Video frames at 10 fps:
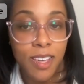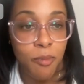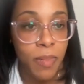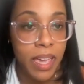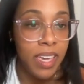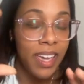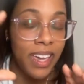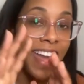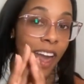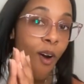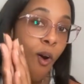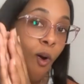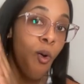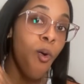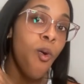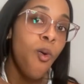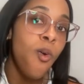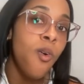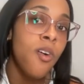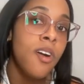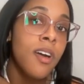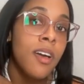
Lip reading: of making a whole